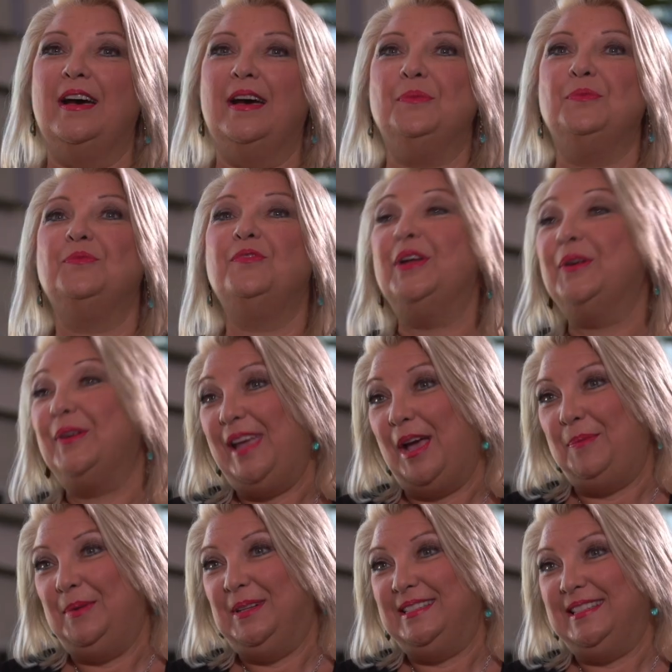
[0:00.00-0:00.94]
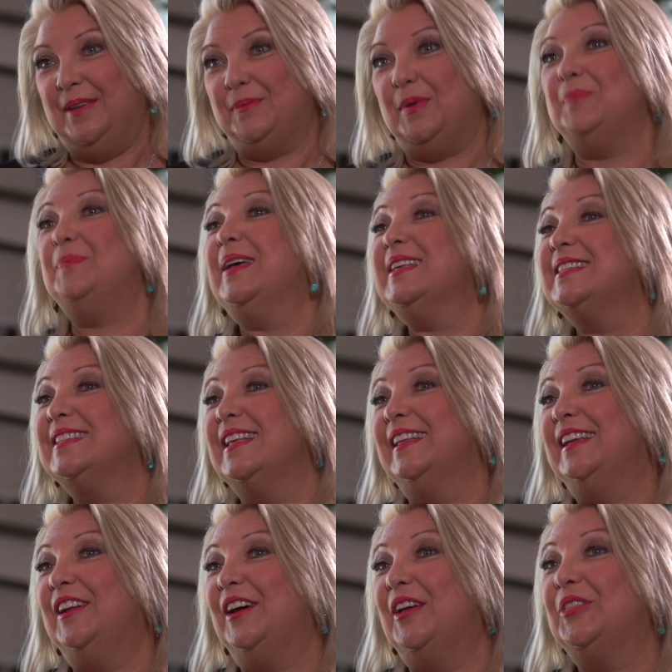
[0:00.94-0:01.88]
I'm very happy to say I'm a
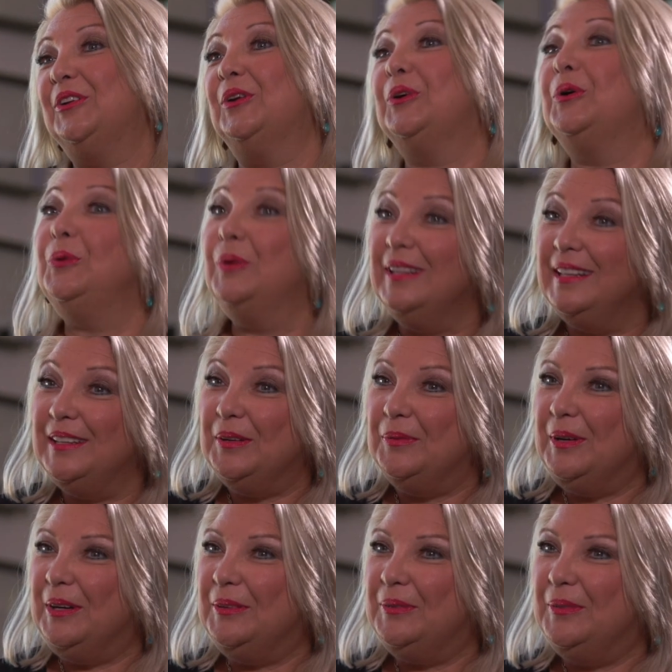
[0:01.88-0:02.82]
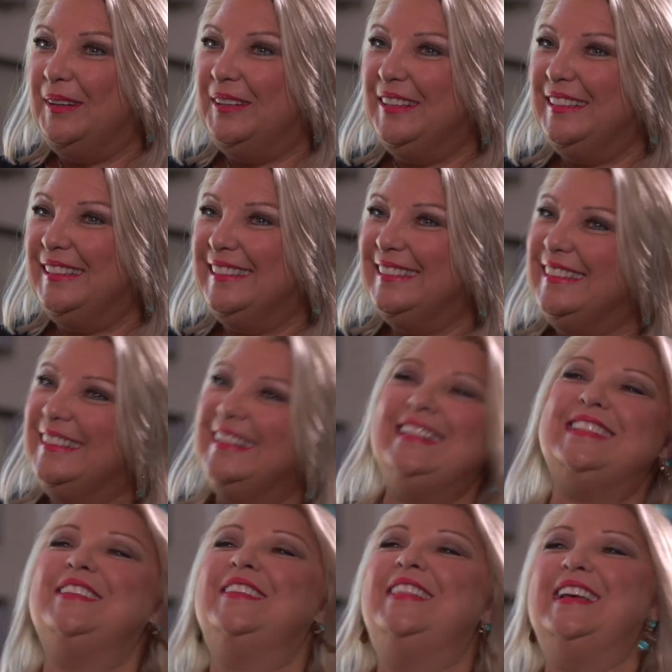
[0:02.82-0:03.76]
best-selling author and Quilly Award winner,
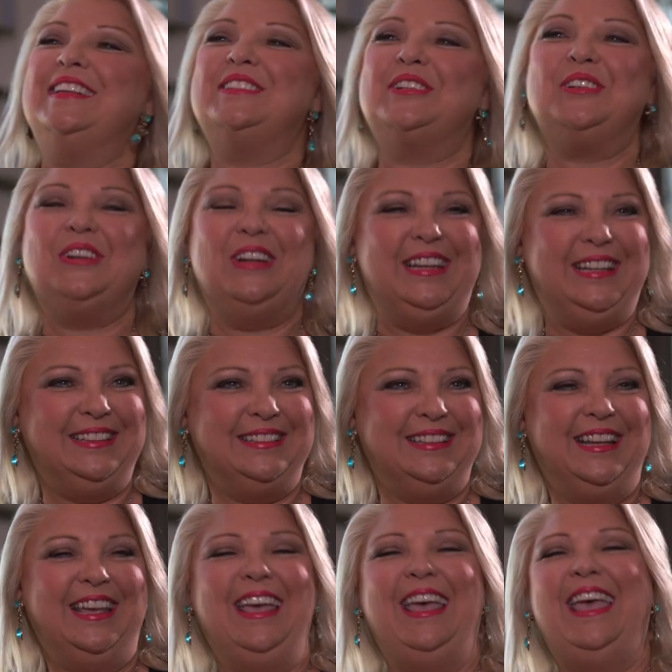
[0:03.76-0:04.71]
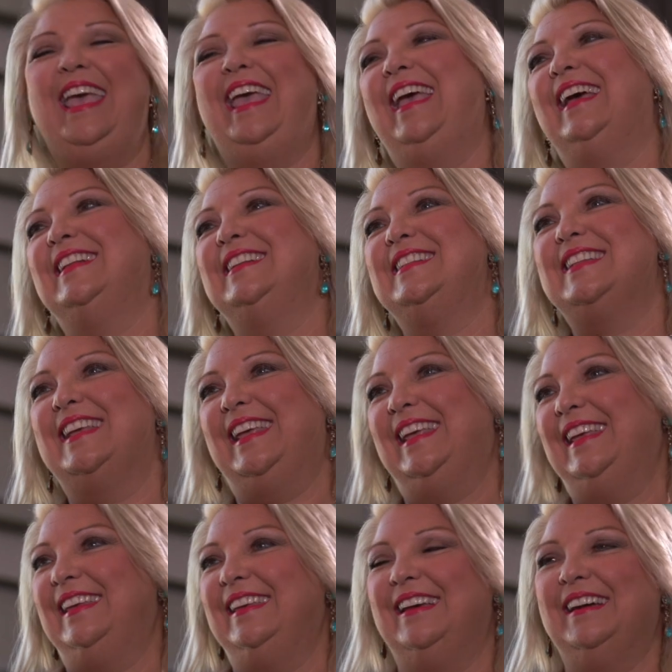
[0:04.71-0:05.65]
so Thank that's you. great, and
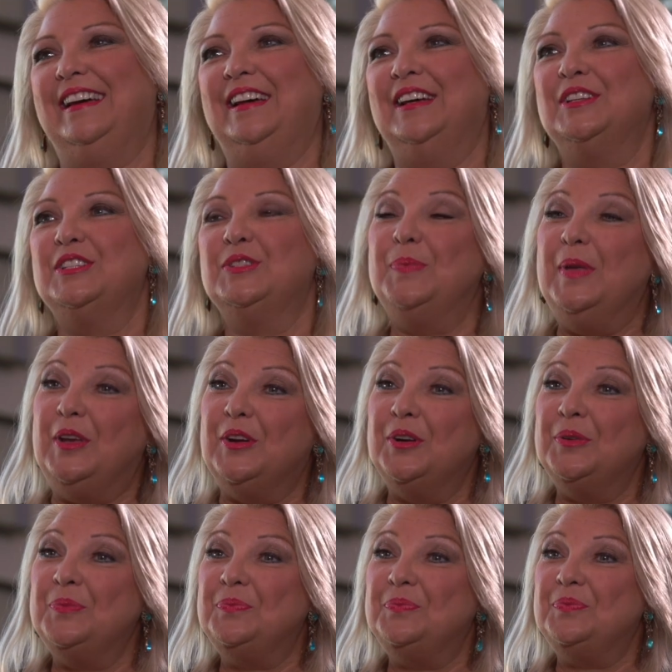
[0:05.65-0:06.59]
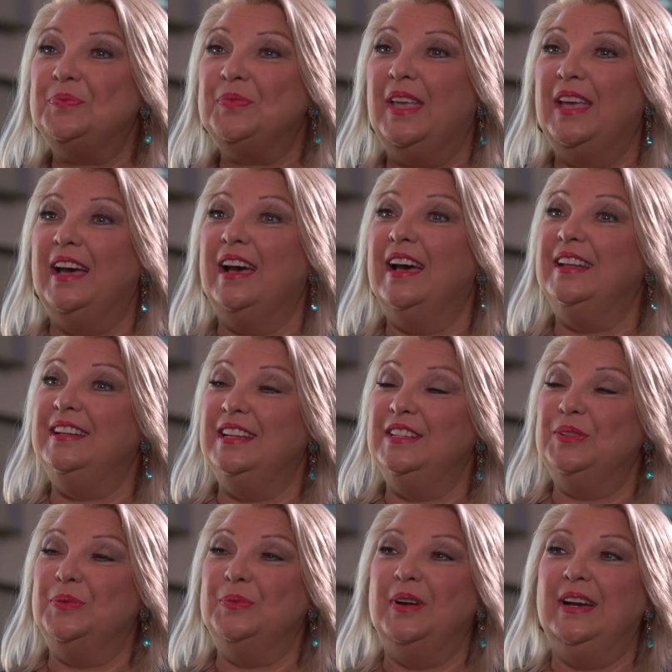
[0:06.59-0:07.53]
a uh, speaker uh,
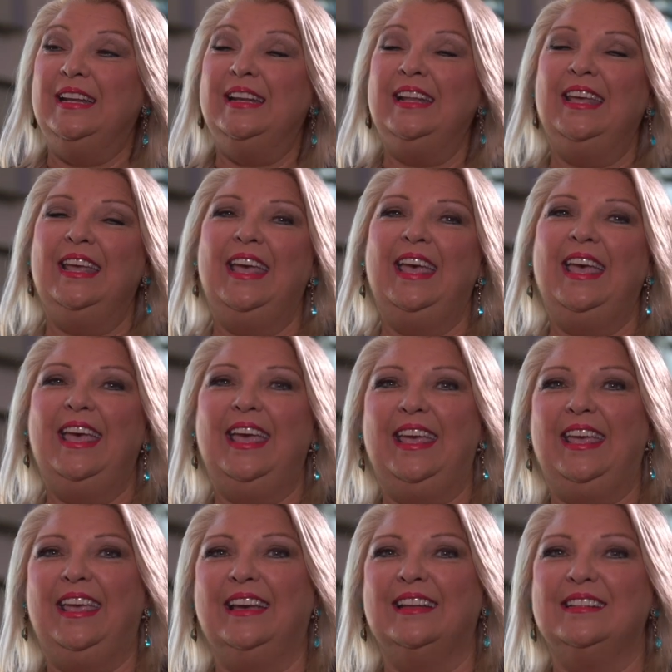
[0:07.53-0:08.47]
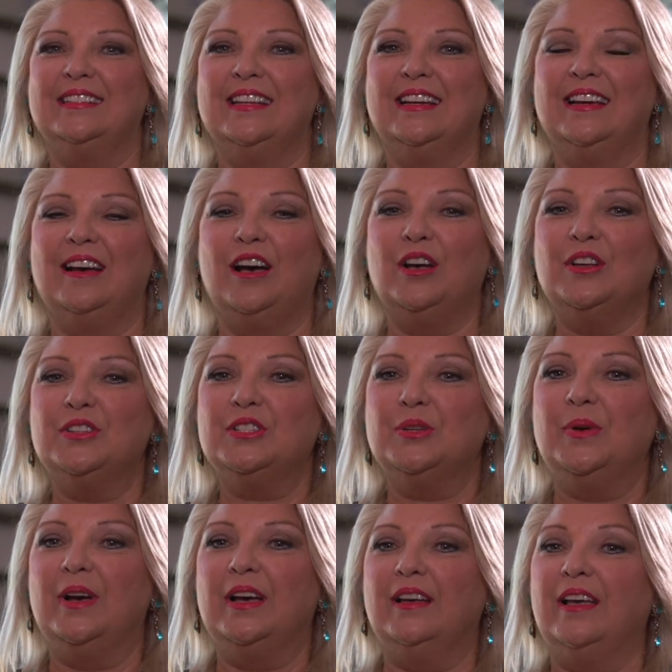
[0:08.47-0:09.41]
nationwide. And uh,
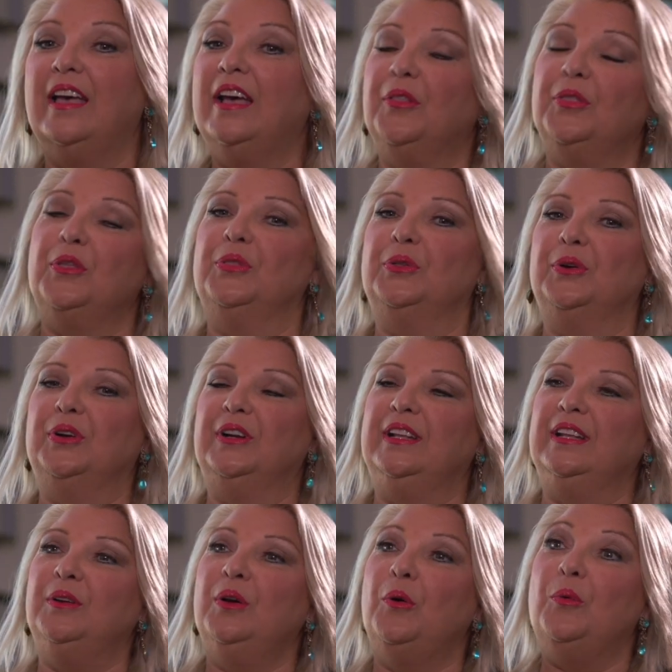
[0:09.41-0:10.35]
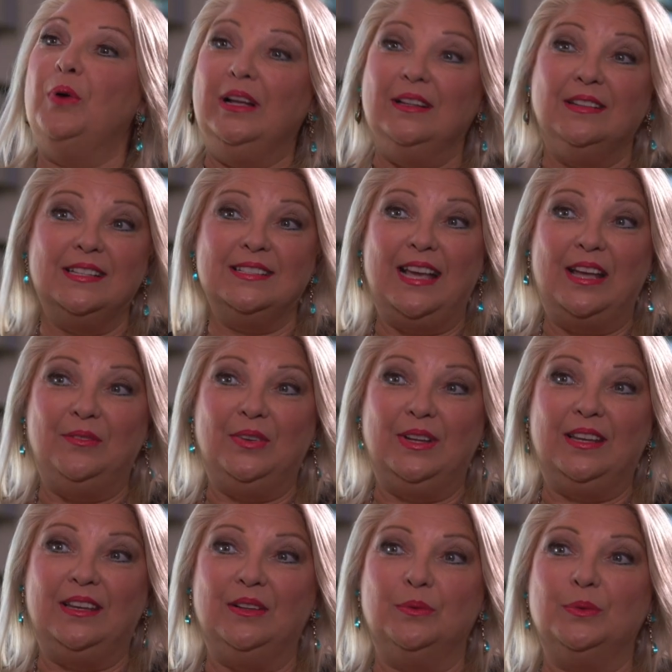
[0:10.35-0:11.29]
also a health authority, wellness
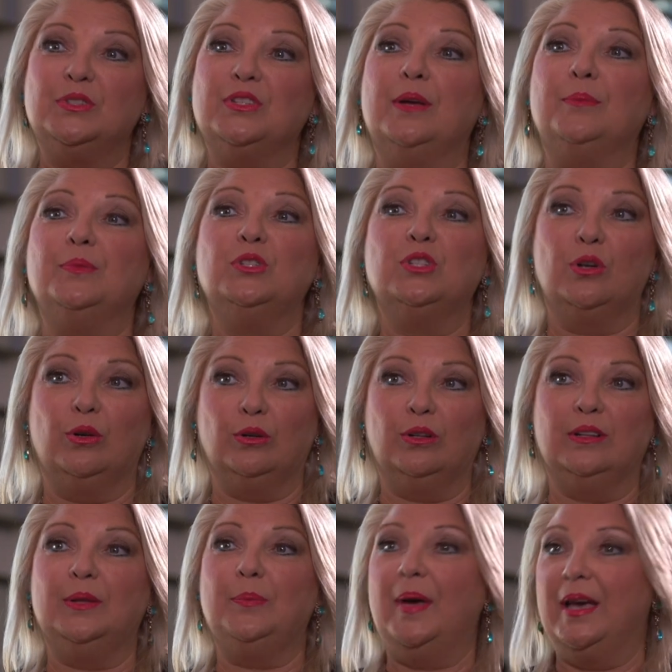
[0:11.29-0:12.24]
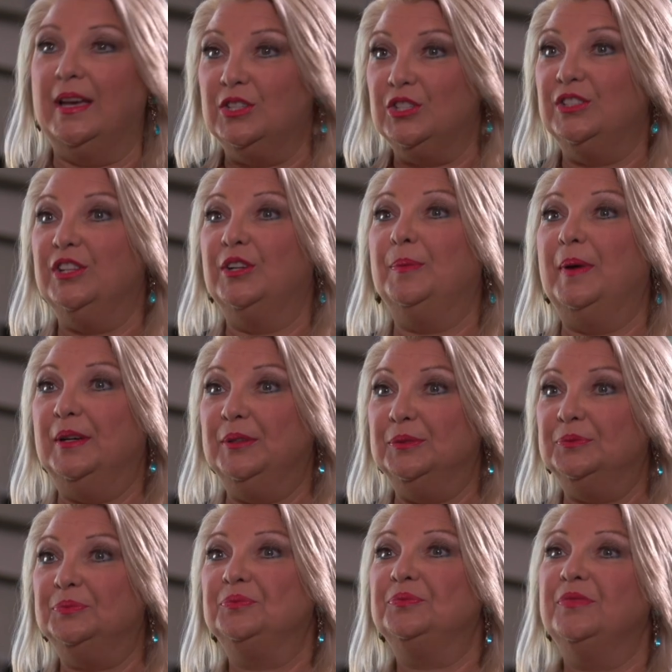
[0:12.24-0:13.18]
advocate, which I'm totally passionate
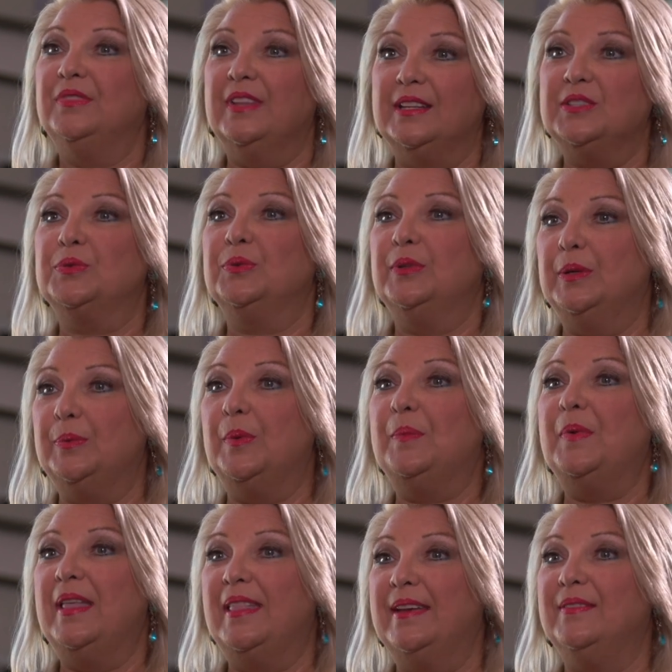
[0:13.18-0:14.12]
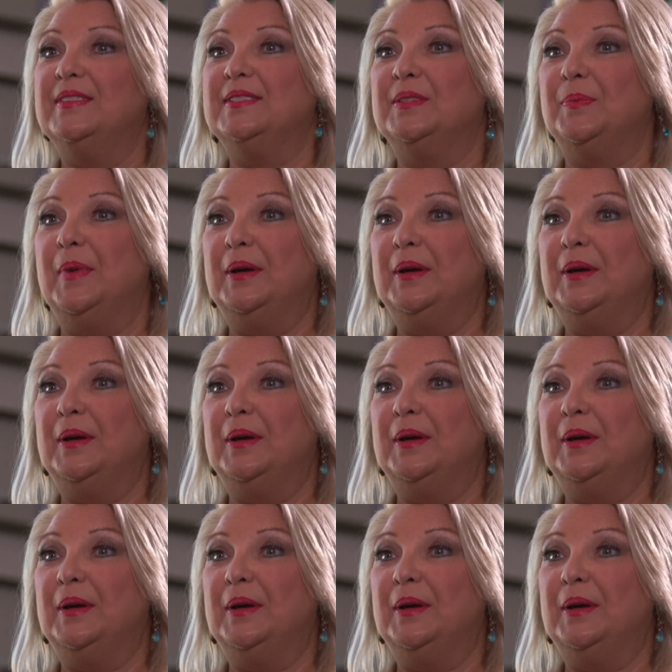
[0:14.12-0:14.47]
about. That's really what my life is